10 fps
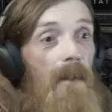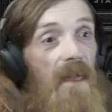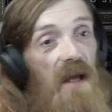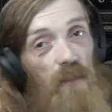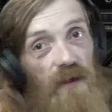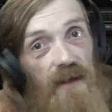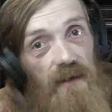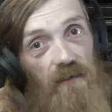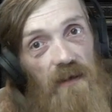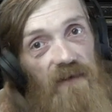I put in a
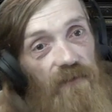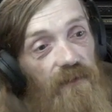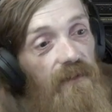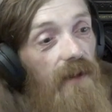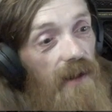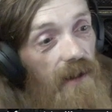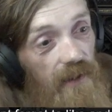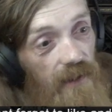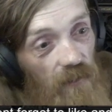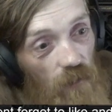grief, and
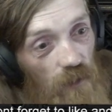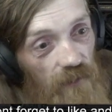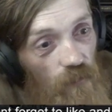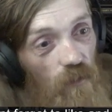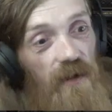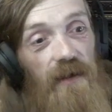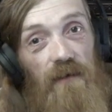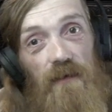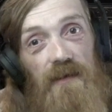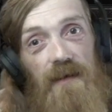it rolled a 40
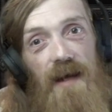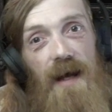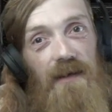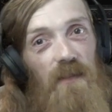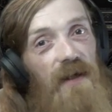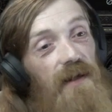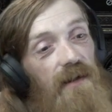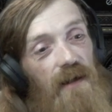increased attack speed.